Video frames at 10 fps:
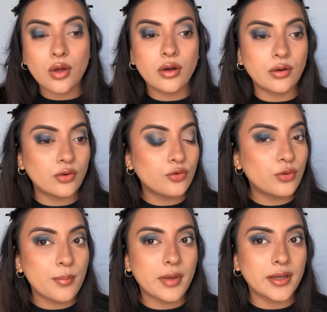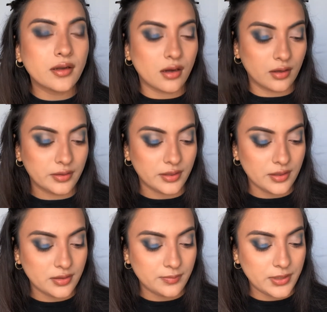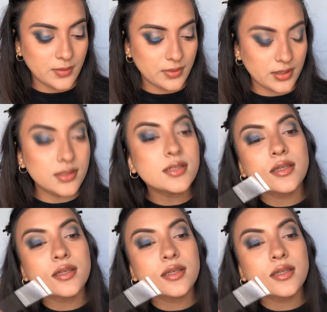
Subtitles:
Oh my god, the pigment